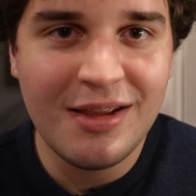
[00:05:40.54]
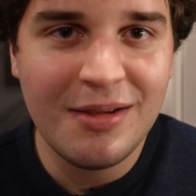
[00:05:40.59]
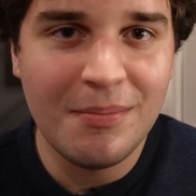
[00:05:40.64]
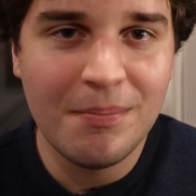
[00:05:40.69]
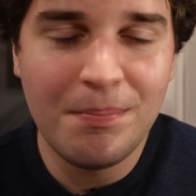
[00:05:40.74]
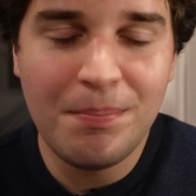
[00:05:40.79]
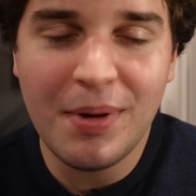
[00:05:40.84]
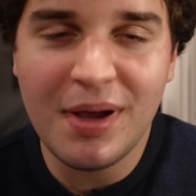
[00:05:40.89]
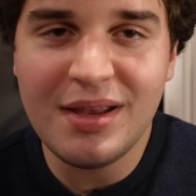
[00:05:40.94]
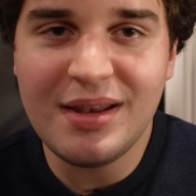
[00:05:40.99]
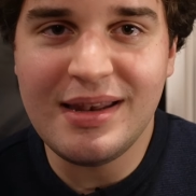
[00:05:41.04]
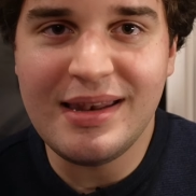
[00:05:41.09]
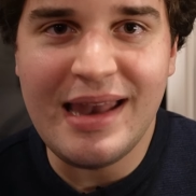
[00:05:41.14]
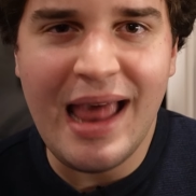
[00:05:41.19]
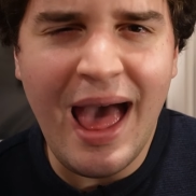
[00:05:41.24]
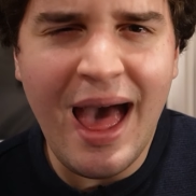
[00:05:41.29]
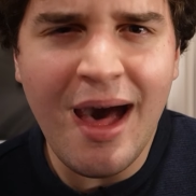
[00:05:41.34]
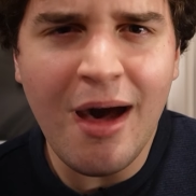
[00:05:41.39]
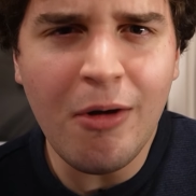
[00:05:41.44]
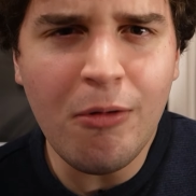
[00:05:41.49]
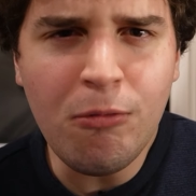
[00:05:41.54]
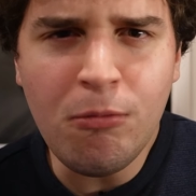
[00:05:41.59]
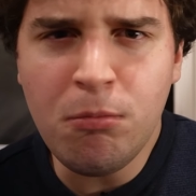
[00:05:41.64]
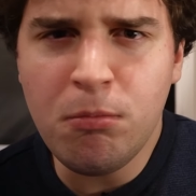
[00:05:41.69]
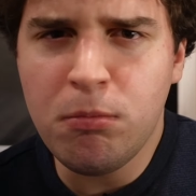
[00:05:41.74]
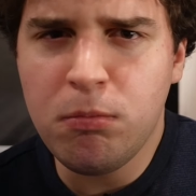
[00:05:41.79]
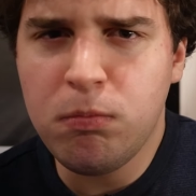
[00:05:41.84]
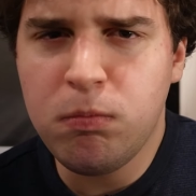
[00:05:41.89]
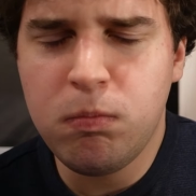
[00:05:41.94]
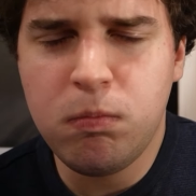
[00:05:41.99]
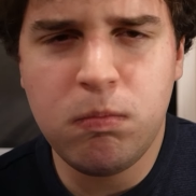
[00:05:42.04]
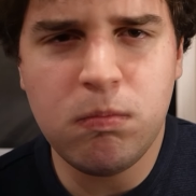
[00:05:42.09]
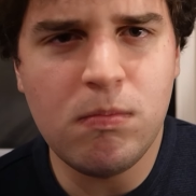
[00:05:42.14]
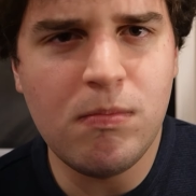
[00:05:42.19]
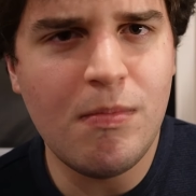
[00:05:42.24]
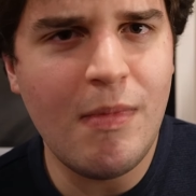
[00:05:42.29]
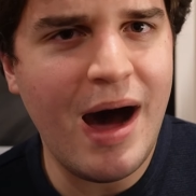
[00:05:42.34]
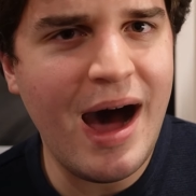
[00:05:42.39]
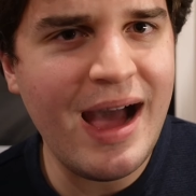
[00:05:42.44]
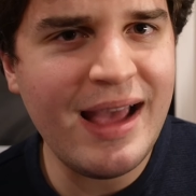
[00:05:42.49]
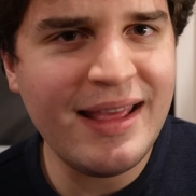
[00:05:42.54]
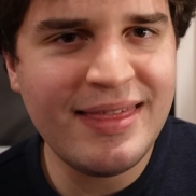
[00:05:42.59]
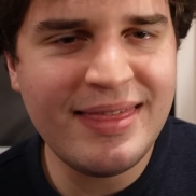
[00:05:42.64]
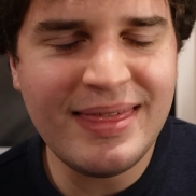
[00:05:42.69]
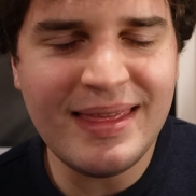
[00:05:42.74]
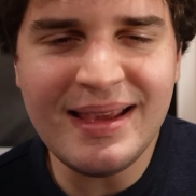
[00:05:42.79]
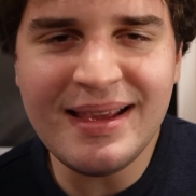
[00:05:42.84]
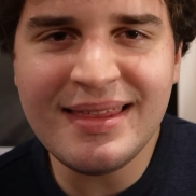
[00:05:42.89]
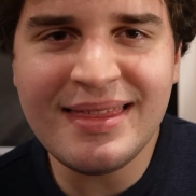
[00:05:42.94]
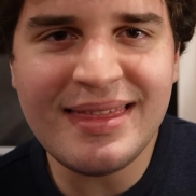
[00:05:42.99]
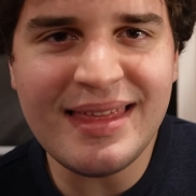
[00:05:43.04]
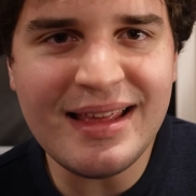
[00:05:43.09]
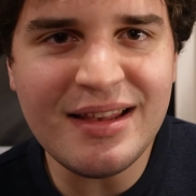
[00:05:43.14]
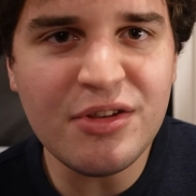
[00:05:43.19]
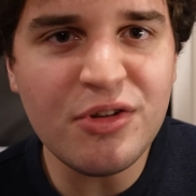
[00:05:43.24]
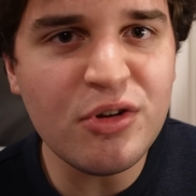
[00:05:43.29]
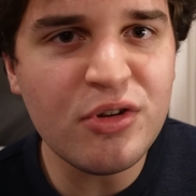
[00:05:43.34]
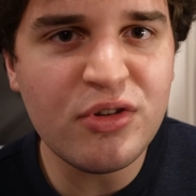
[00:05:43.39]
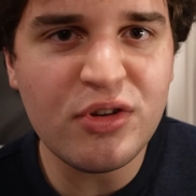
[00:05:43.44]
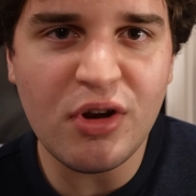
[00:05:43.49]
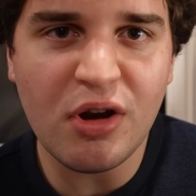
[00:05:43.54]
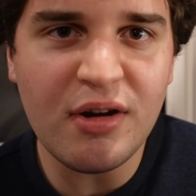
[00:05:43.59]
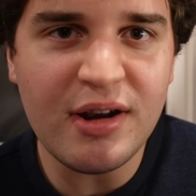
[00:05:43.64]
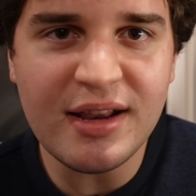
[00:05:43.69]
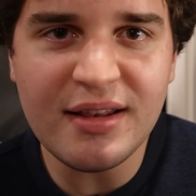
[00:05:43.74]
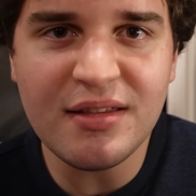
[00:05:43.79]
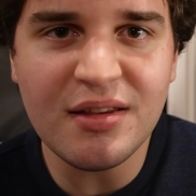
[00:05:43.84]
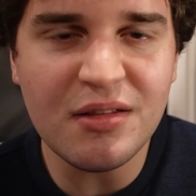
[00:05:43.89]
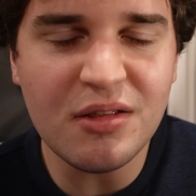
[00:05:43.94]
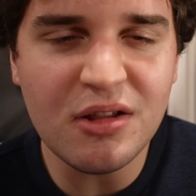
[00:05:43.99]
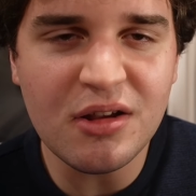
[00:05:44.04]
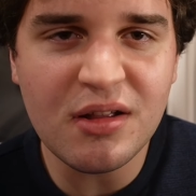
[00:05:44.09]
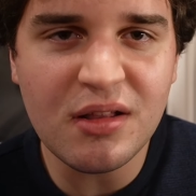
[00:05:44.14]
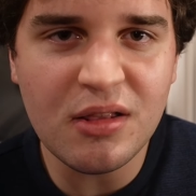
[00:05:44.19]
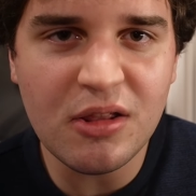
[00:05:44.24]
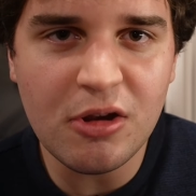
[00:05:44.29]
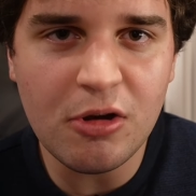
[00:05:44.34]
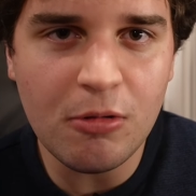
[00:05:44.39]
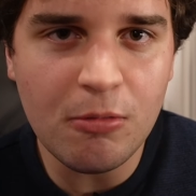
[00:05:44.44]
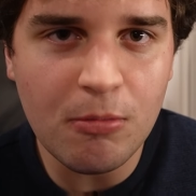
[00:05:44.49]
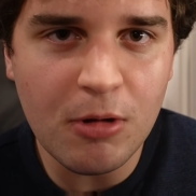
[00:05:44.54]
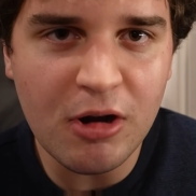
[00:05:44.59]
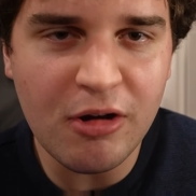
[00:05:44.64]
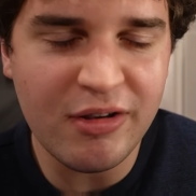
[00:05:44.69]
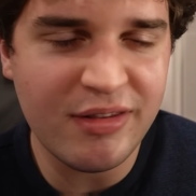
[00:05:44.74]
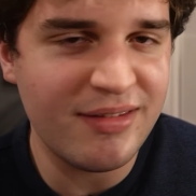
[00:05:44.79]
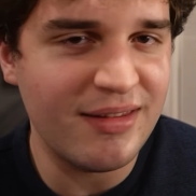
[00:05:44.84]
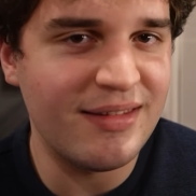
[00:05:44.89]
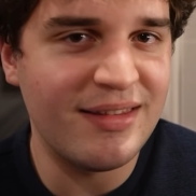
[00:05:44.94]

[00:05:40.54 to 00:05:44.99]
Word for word: But now, I think things are starting to look a little worse.